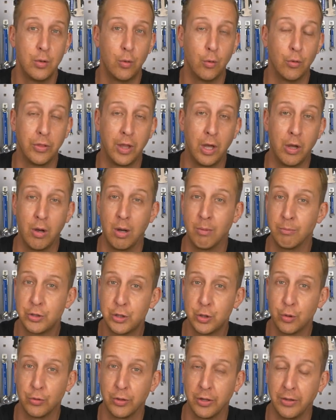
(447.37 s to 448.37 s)
Although I'm
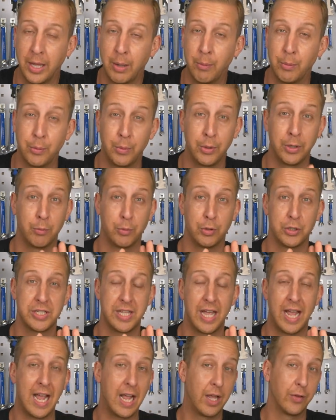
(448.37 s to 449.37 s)
sure that they will want to wash
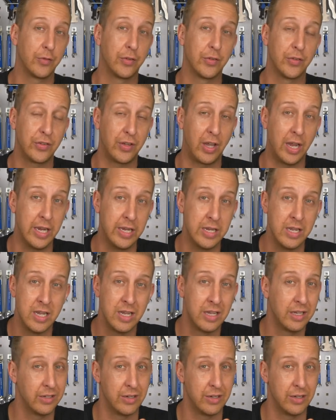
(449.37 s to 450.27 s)
their hands and say,